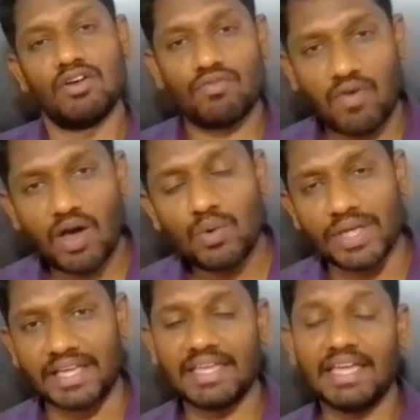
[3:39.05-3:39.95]

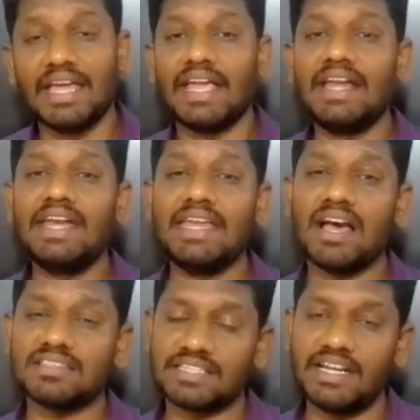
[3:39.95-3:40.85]
Following
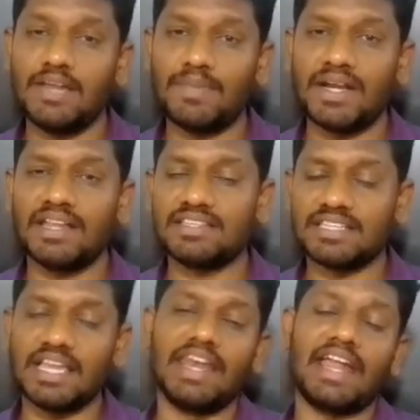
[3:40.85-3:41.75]
India's
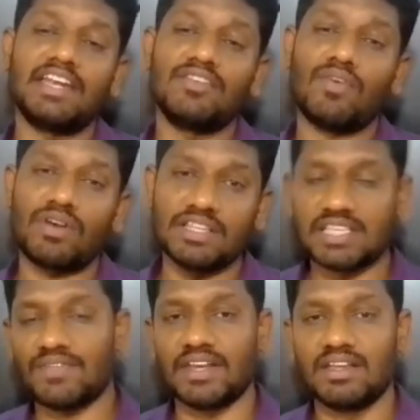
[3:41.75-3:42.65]
independence in
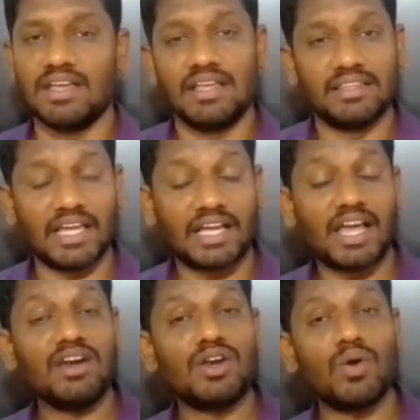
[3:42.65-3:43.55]
1947, the
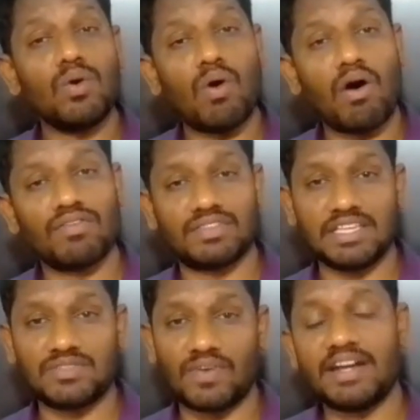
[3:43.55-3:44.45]
control of
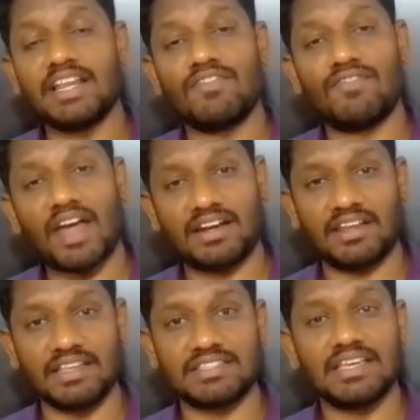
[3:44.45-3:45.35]
these vital
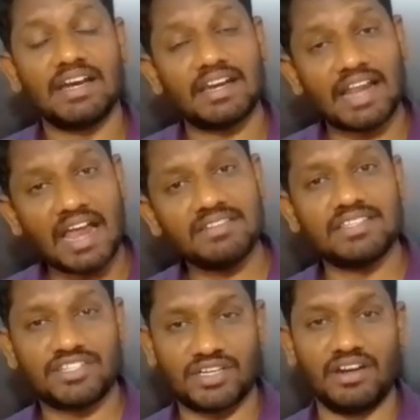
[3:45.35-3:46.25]
factories
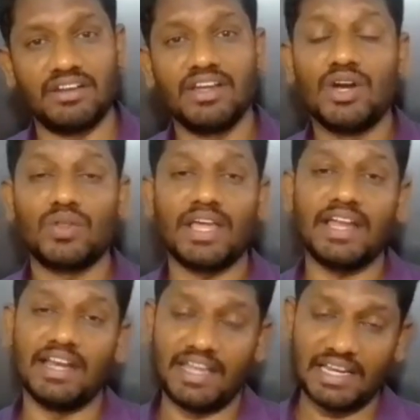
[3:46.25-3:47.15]
transitioned to
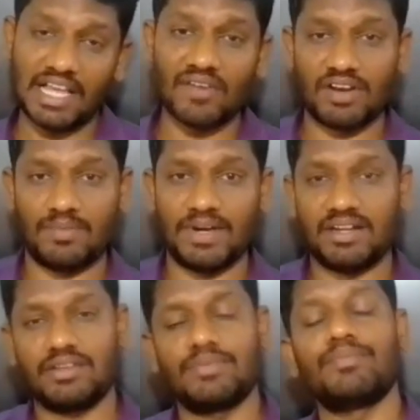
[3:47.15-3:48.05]
the Indian
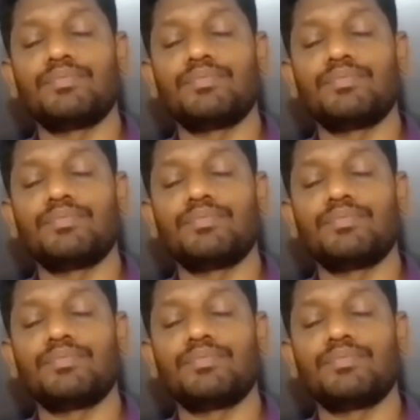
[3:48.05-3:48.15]
government.